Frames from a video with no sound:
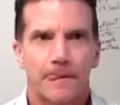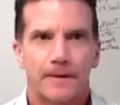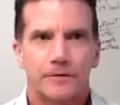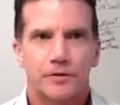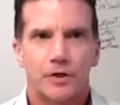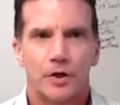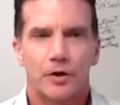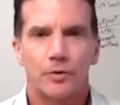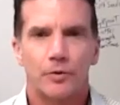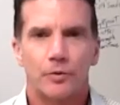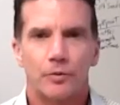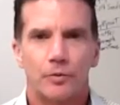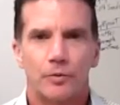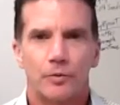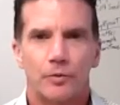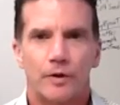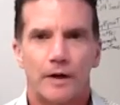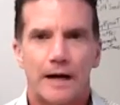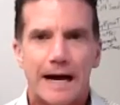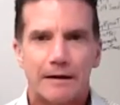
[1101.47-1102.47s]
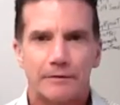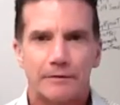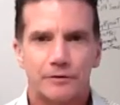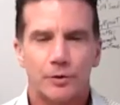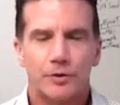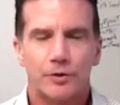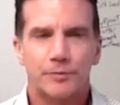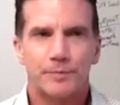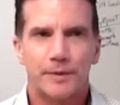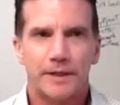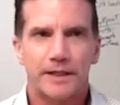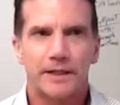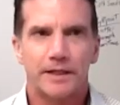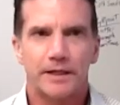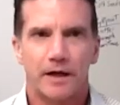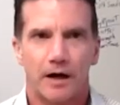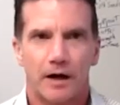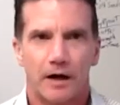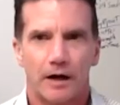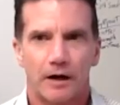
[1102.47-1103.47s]
So outsourced
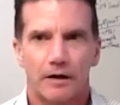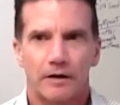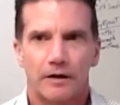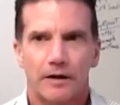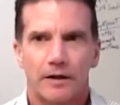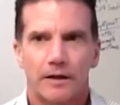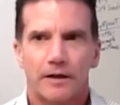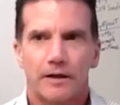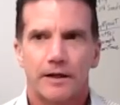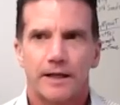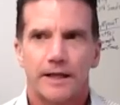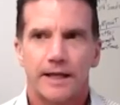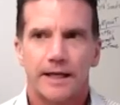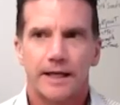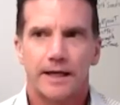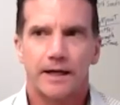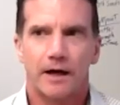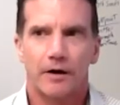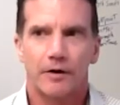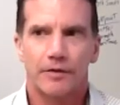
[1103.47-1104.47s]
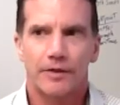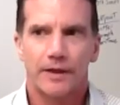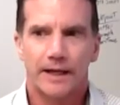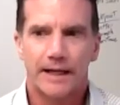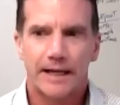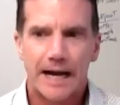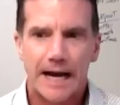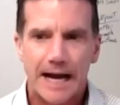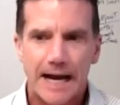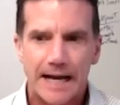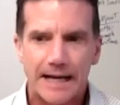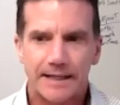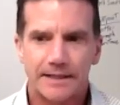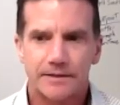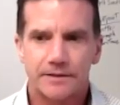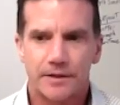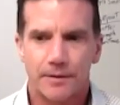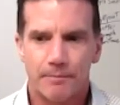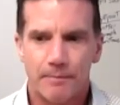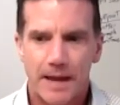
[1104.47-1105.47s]
BDR are the
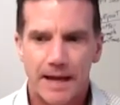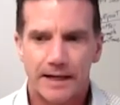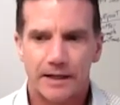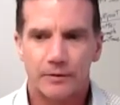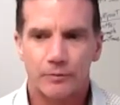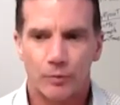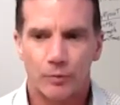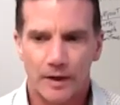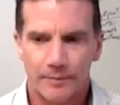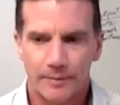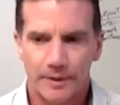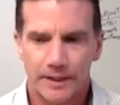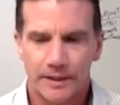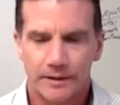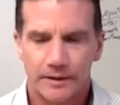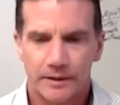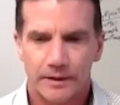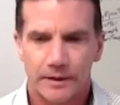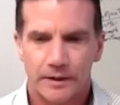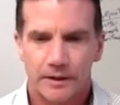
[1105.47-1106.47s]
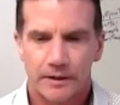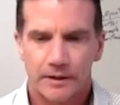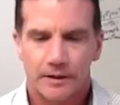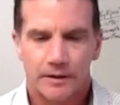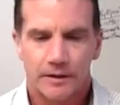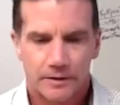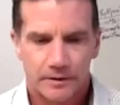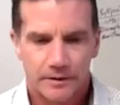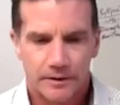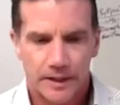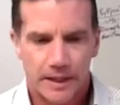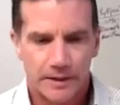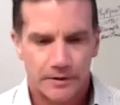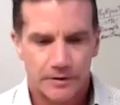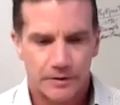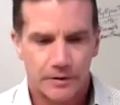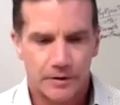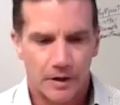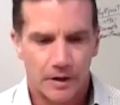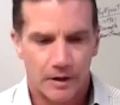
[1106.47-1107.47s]
guys, the men and women that
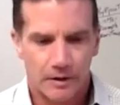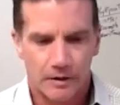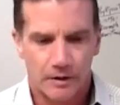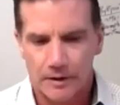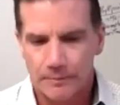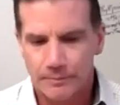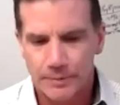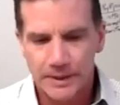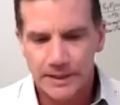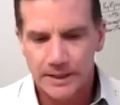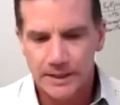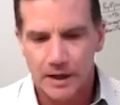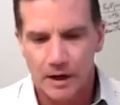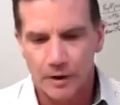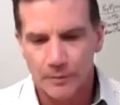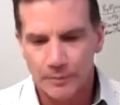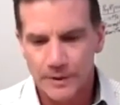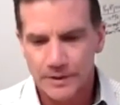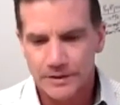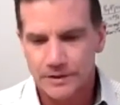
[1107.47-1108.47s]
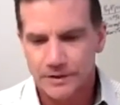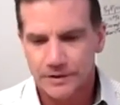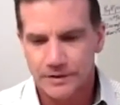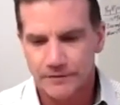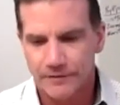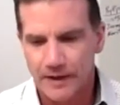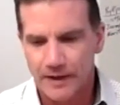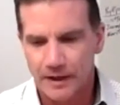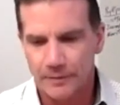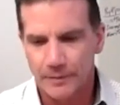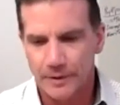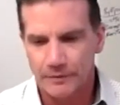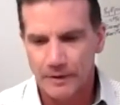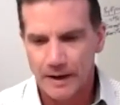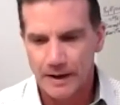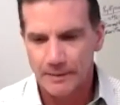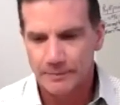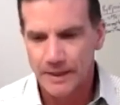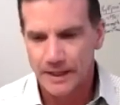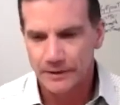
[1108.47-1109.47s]
are a BDR, business development
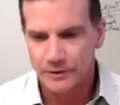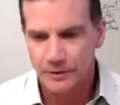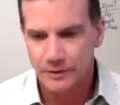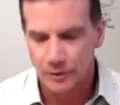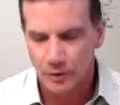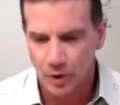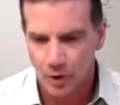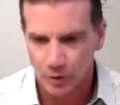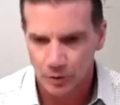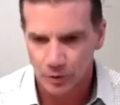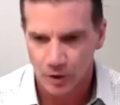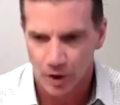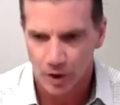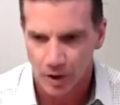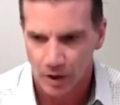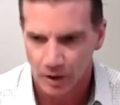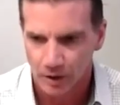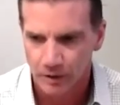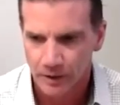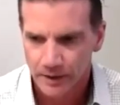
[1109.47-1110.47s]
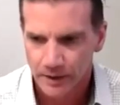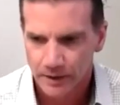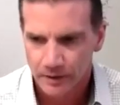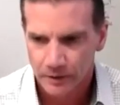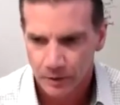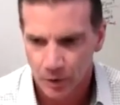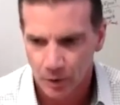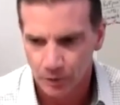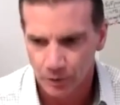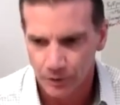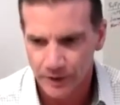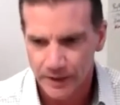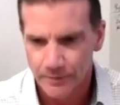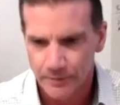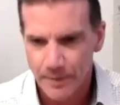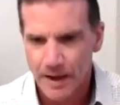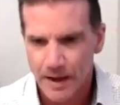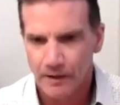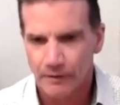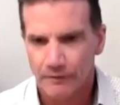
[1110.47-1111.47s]
rep. They do cold call, cold
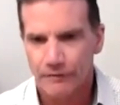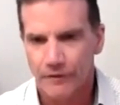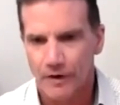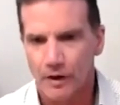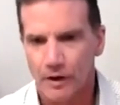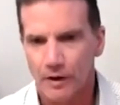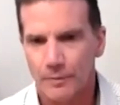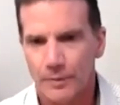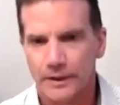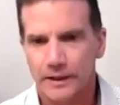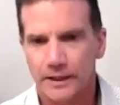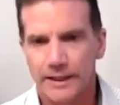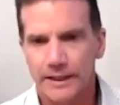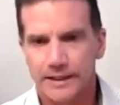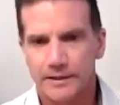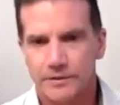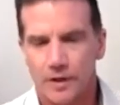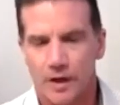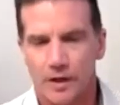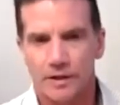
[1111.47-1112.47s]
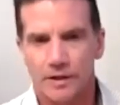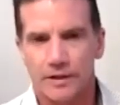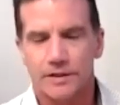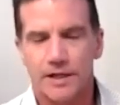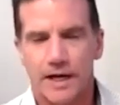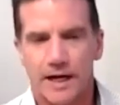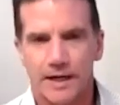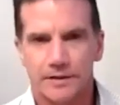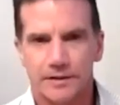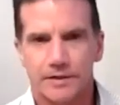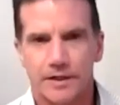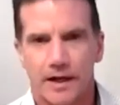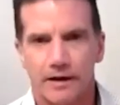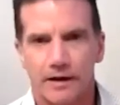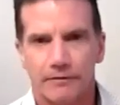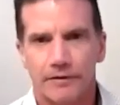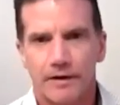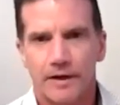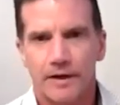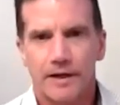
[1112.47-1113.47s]
email, follow up on leads, all this kind of stuff.